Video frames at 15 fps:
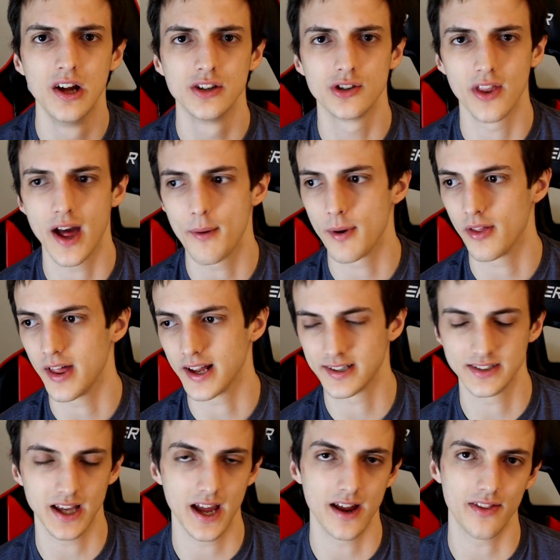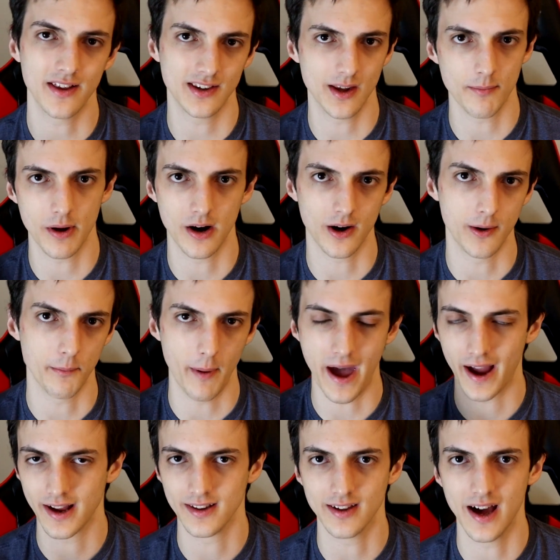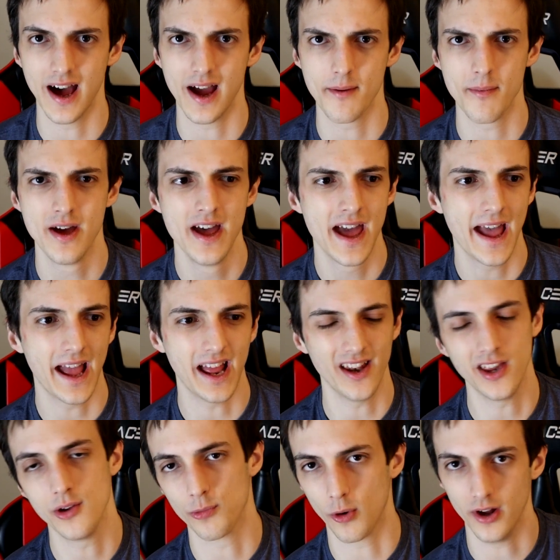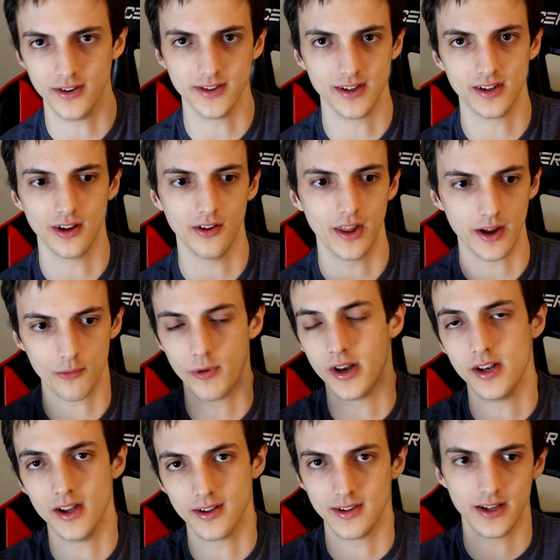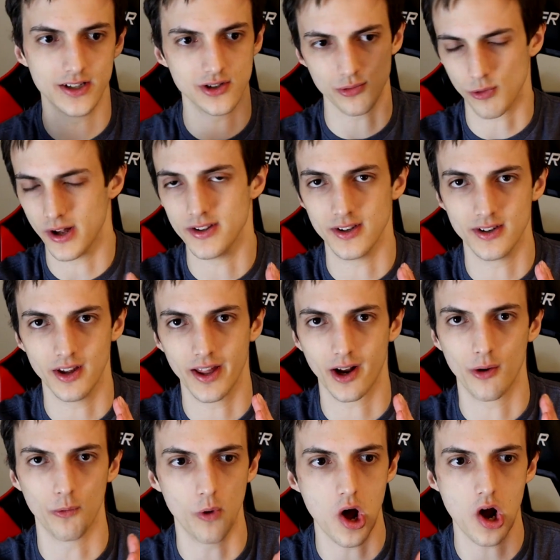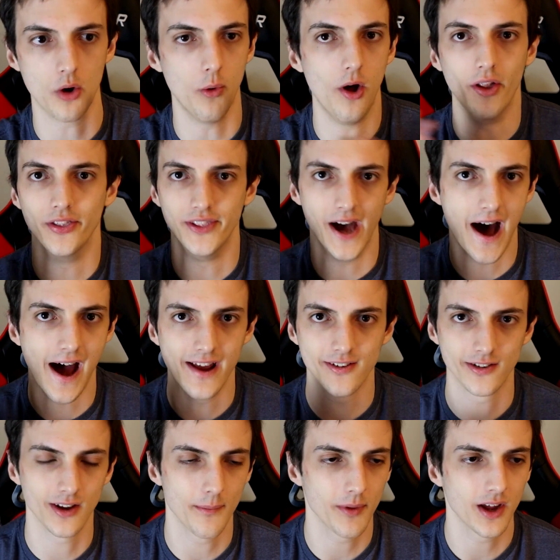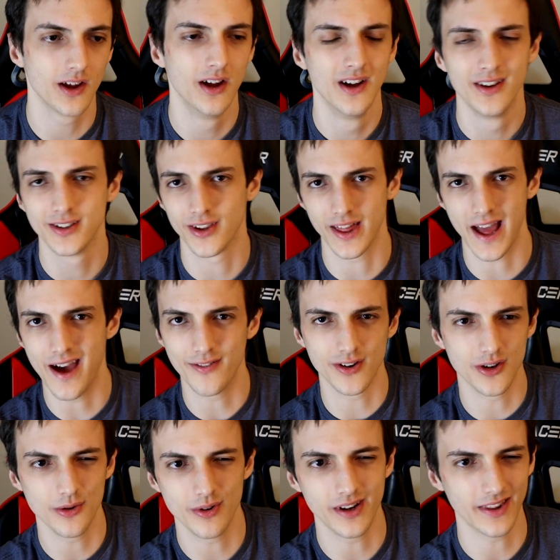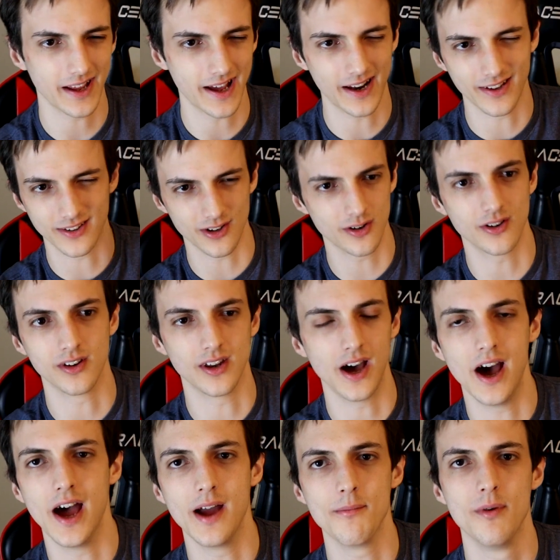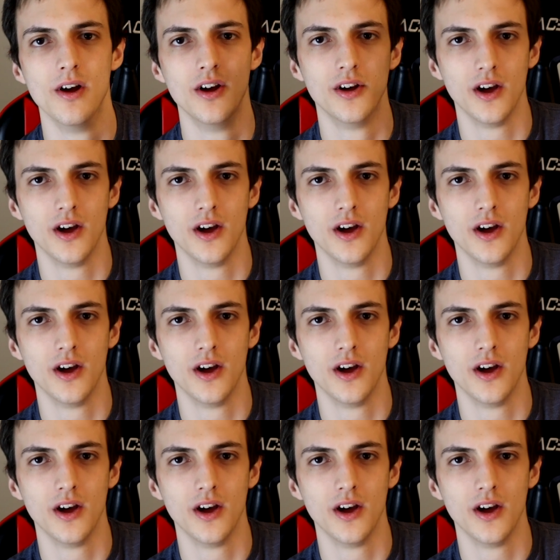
So that way, say they send Barry back in time, and he runs into when he does it, he just runs into a rock wall and dies or something. So they have to do it at a certain time.